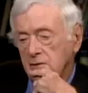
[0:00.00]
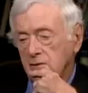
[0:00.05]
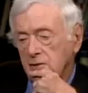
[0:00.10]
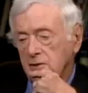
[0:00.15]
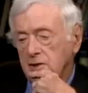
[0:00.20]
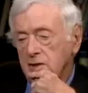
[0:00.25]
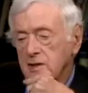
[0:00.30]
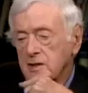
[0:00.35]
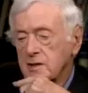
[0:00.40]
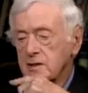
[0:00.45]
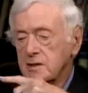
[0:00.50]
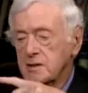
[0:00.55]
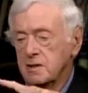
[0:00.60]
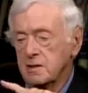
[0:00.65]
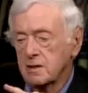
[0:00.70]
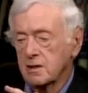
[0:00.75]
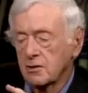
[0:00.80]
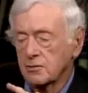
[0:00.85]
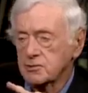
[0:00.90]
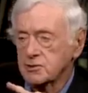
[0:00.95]
He
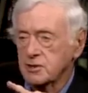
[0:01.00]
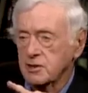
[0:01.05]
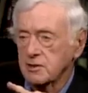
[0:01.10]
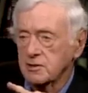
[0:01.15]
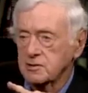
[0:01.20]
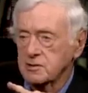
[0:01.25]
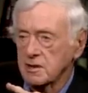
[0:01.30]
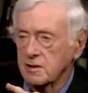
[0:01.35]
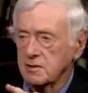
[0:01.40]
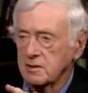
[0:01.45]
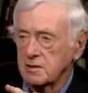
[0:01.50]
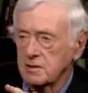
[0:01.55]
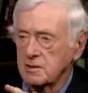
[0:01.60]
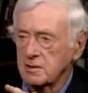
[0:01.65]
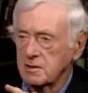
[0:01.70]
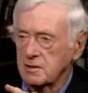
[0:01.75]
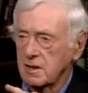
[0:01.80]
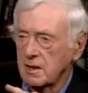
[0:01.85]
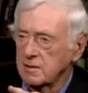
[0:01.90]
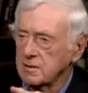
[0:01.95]
goes to
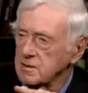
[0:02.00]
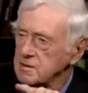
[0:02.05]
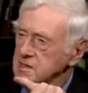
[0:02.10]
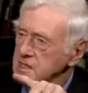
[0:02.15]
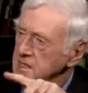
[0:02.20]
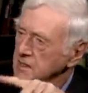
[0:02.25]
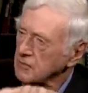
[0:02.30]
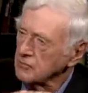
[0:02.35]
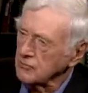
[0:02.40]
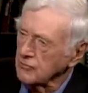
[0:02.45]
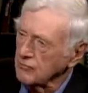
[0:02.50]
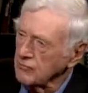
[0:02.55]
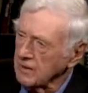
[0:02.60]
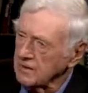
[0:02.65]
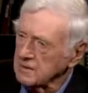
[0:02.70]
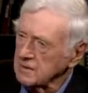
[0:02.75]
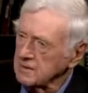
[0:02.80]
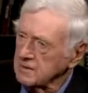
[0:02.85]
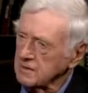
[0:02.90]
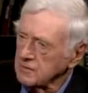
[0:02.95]
Kentucky, and does he go
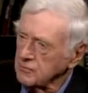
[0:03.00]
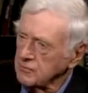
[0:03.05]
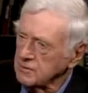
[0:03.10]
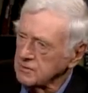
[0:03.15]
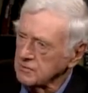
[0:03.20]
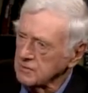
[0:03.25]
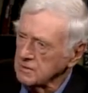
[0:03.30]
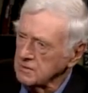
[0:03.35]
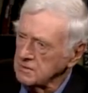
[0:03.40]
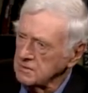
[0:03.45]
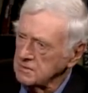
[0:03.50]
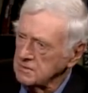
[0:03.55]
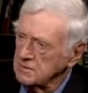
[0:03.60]
directly to the New Era?